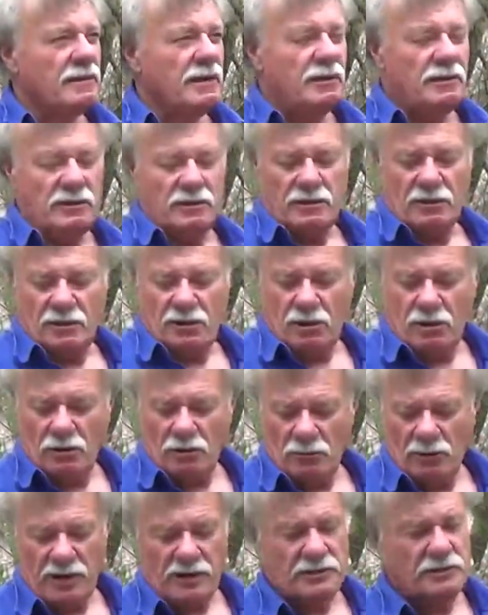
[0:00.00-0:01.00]
And you can get a
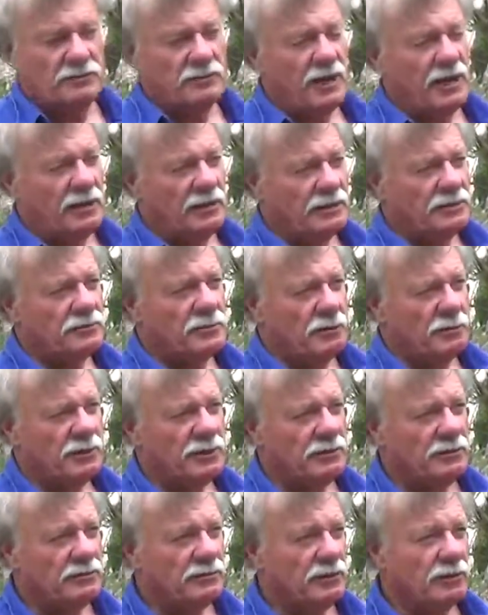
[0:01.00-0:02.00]
whole range of colours from
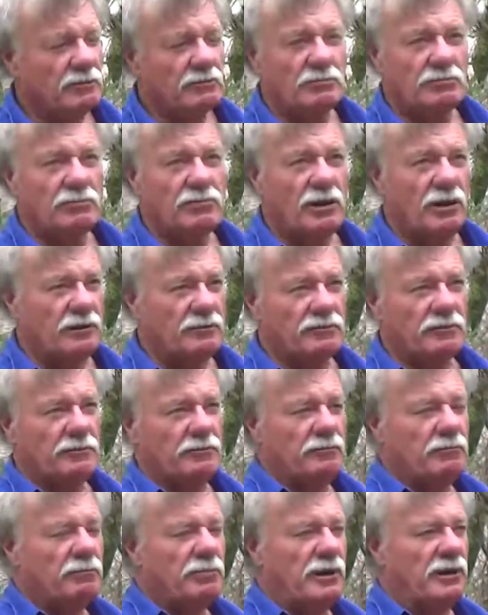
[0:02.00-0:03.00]
it, from
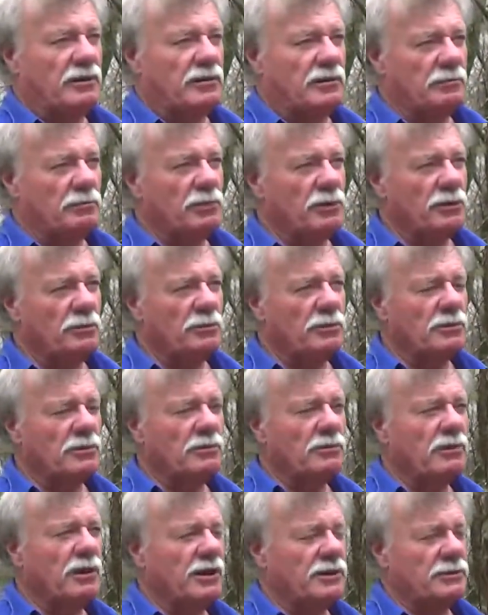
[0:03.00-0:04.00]
pink and purple
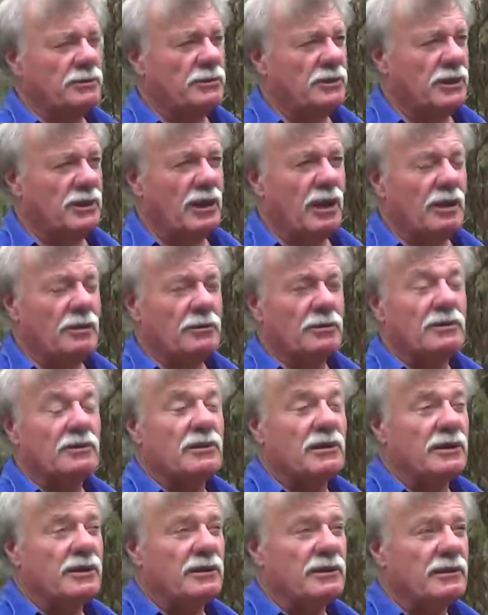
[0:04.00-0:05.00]
right through to yellow and
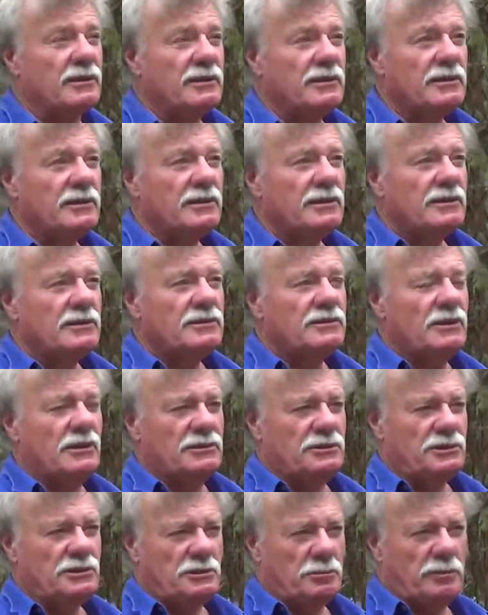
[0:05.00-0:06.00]
green. So
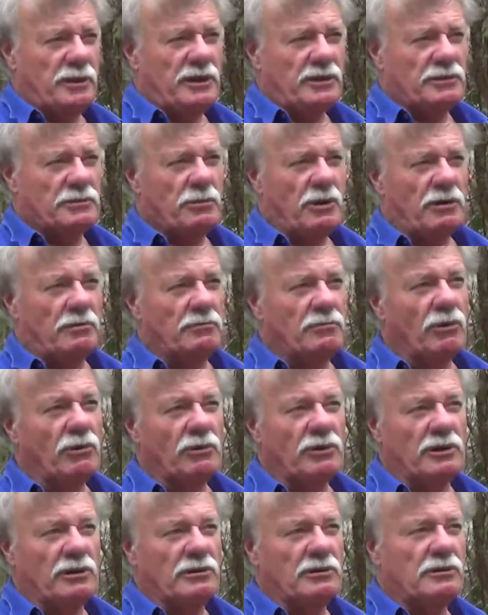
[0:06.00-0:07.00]
it just depends what
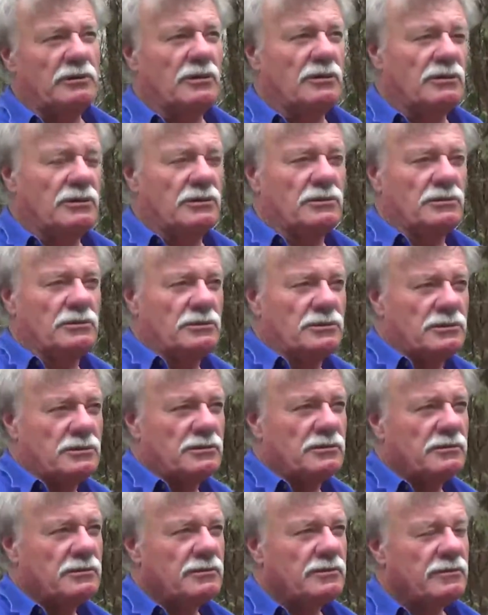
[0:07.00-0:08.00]
mordant you
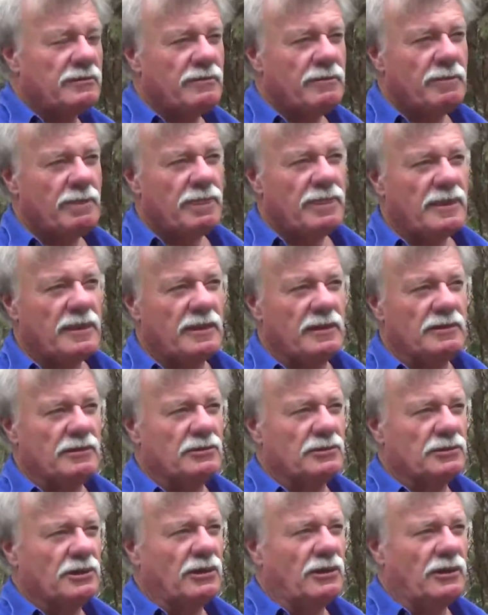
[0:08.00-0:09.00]
use in
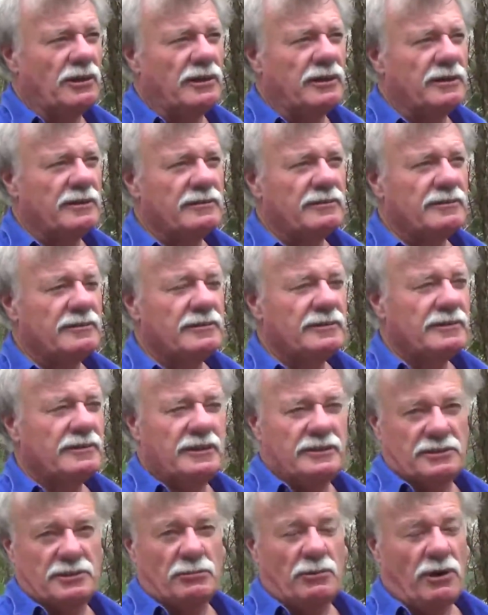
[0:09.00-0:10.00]
your dye
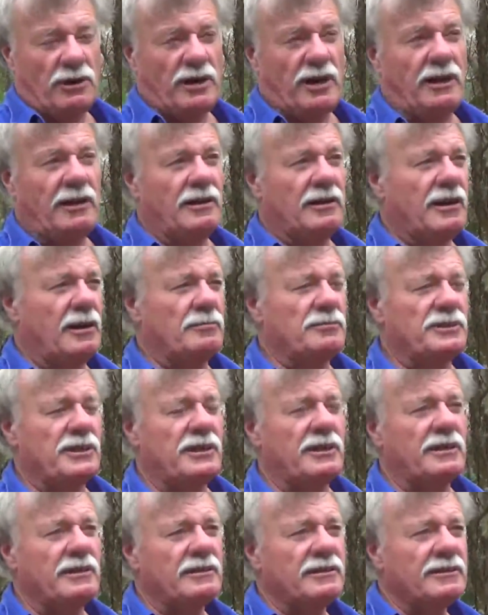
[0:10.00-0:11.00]
as to what colour comes
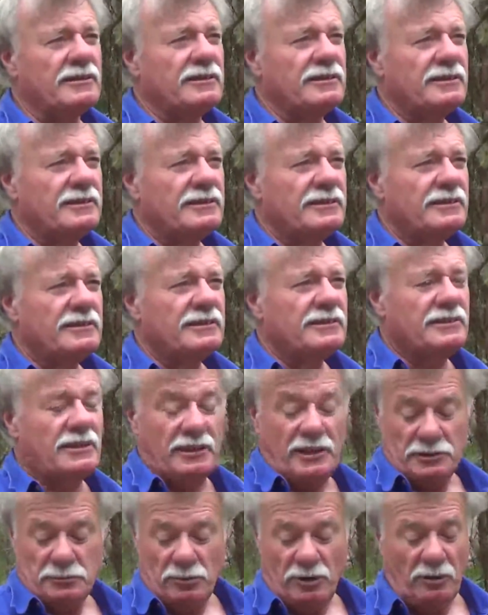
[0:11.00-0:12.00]
out.
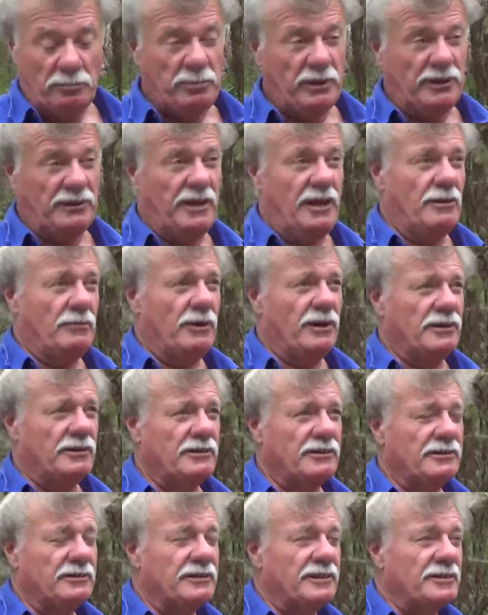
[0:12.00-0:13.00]
So that's why I picked that one
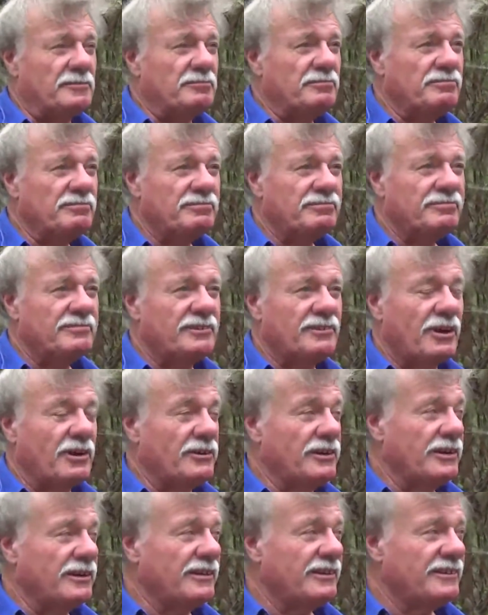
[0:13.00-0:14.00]
to
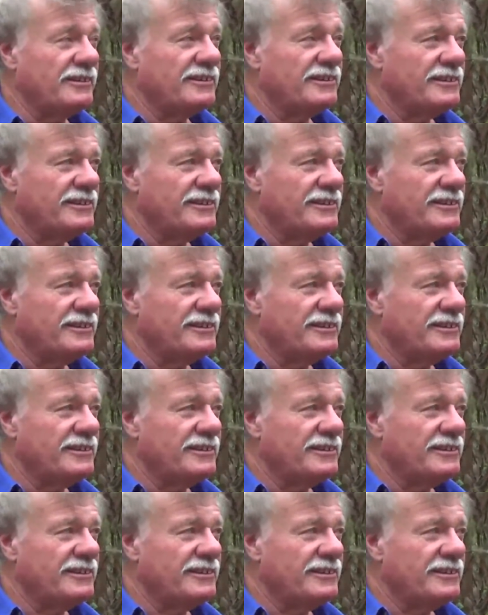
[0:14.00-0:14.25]
grow here.